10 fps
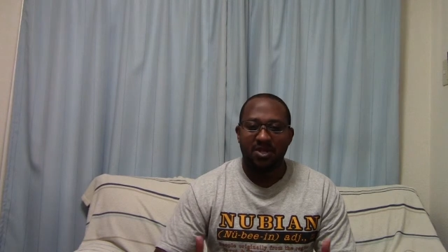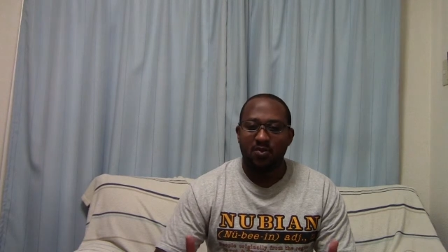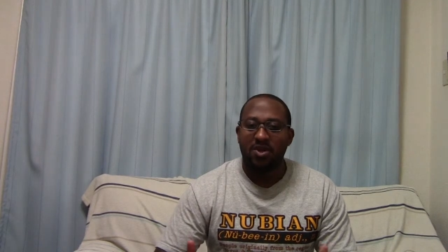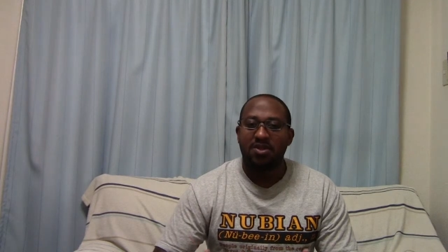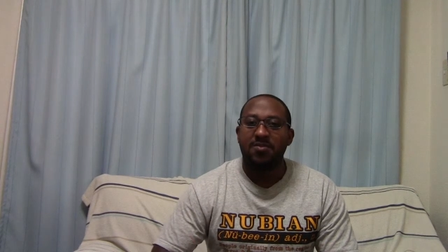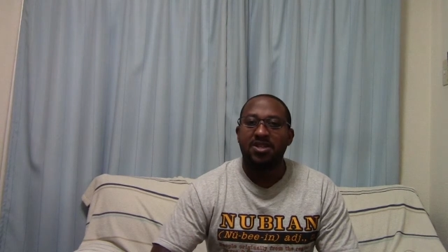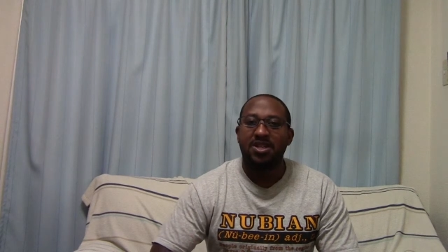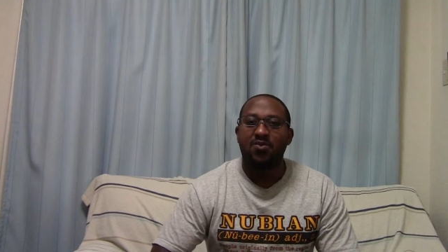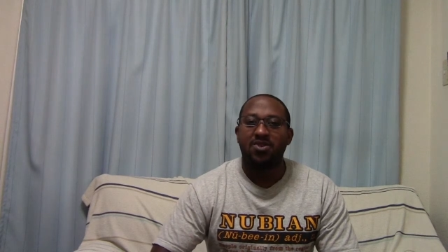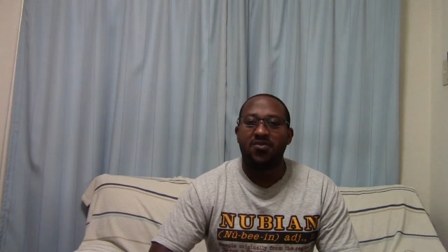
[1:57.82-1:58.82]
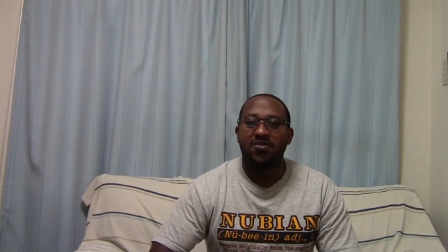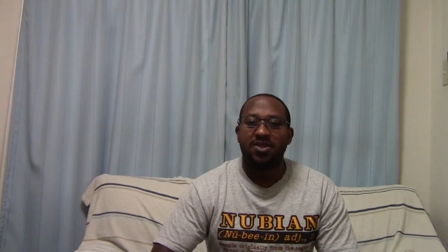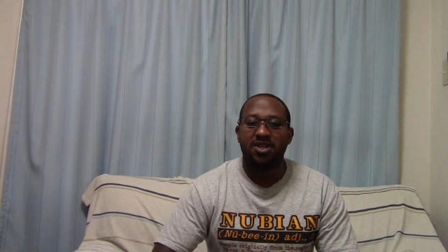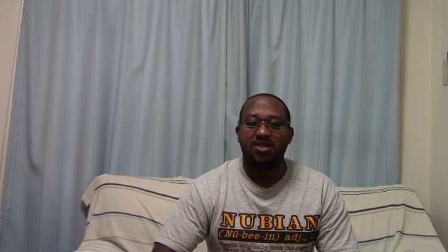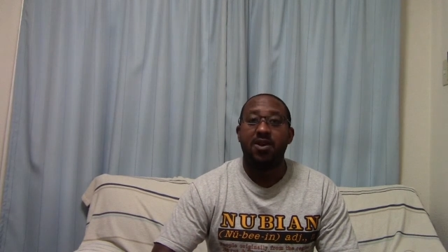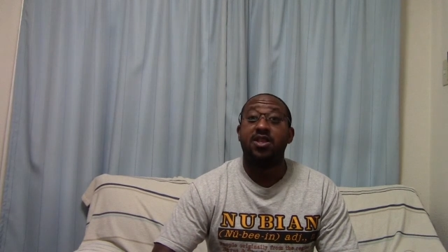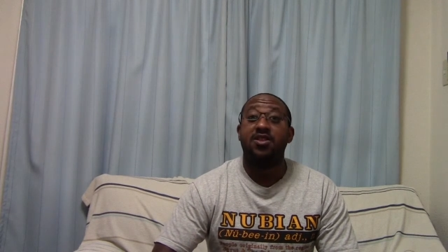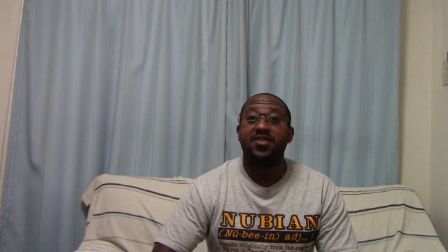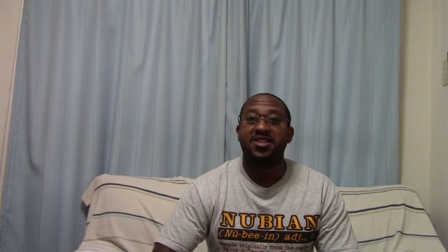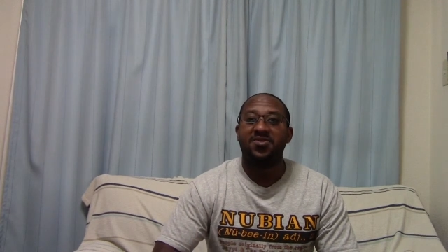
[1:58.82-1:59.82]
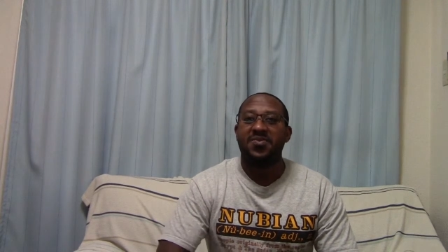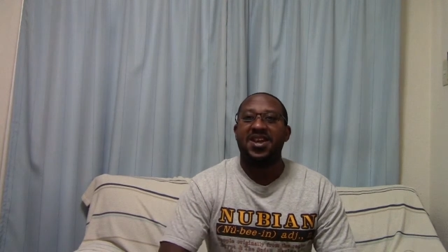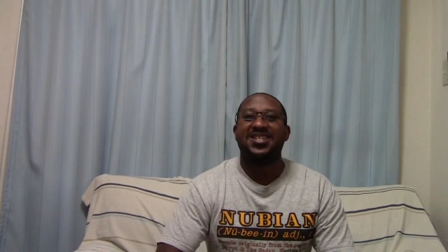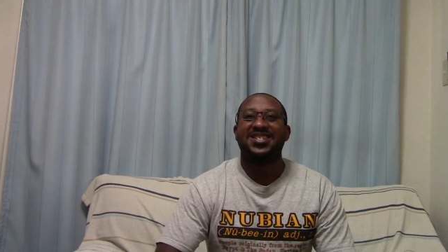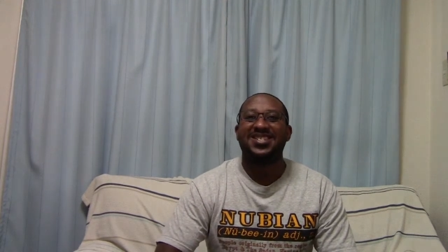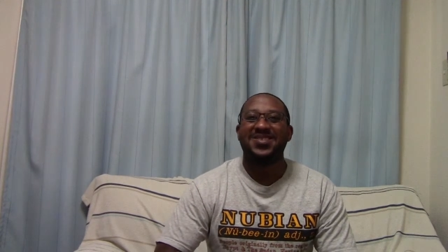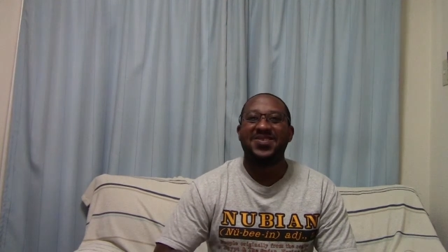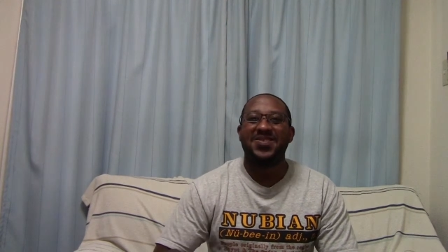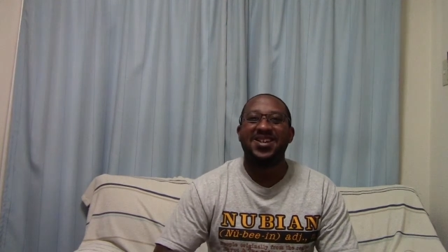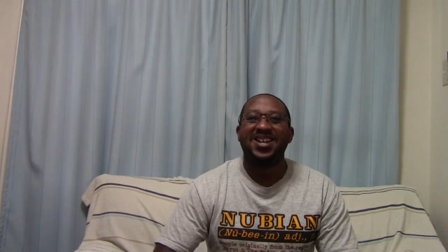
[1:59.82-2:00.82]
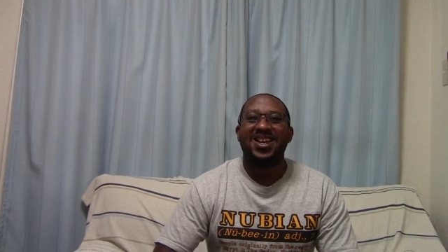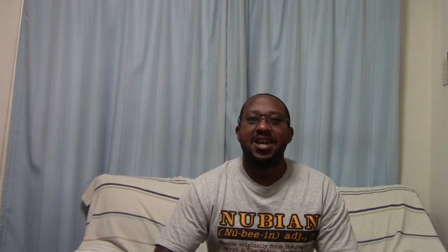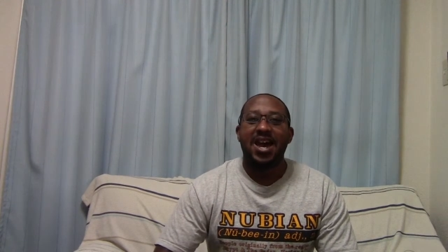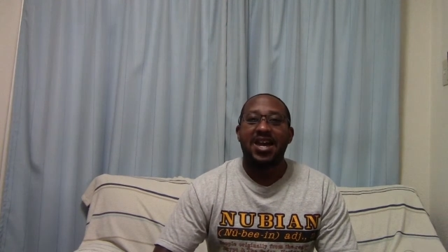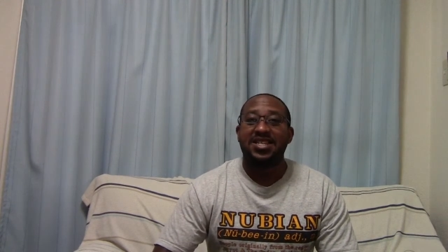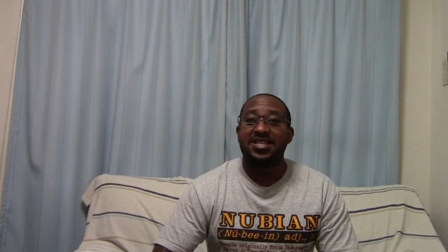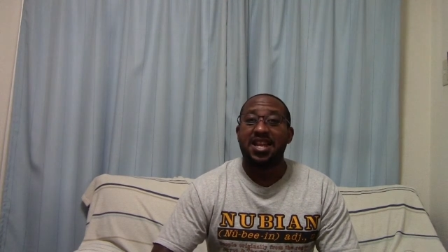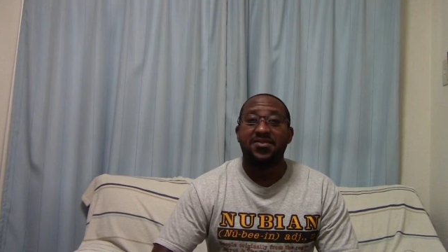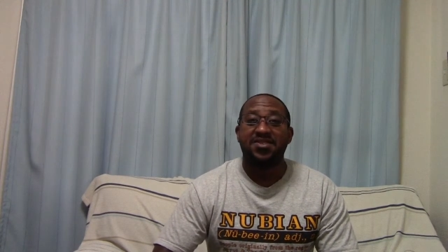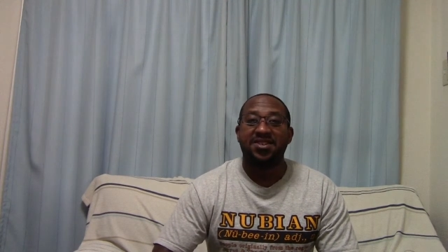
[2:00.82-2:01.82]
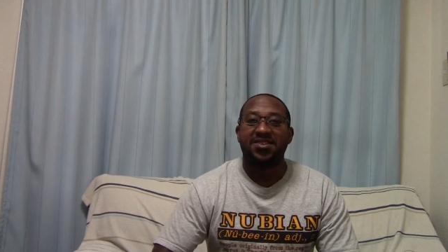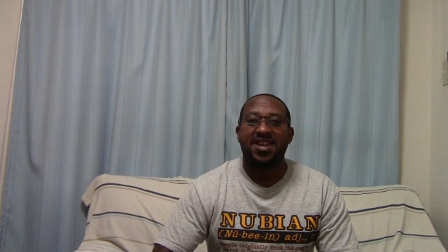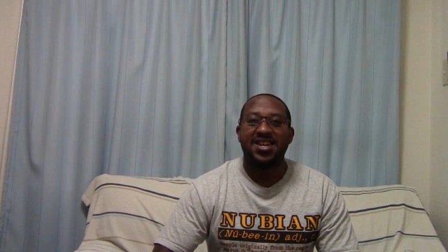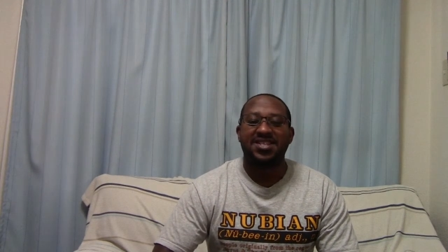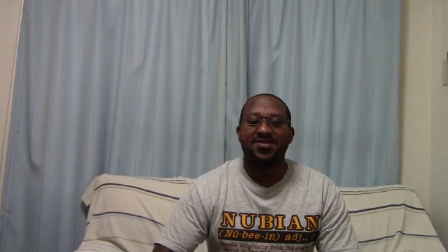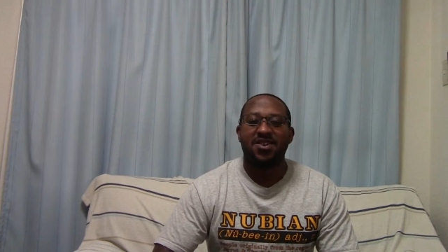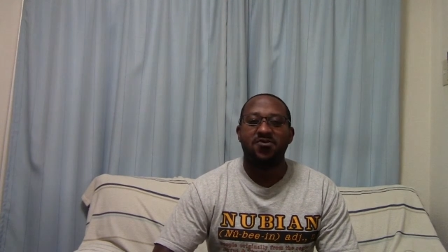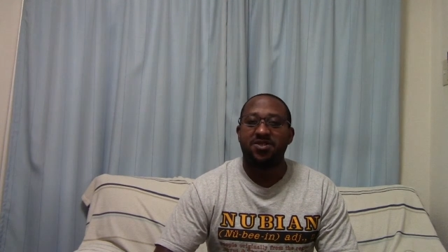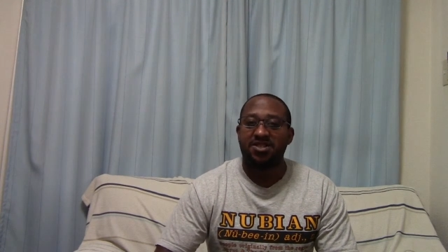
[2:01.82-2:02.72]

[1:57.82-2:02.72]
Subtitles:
one of the many wonderful things about living in Japan. So, I just thought I would share that, so I hope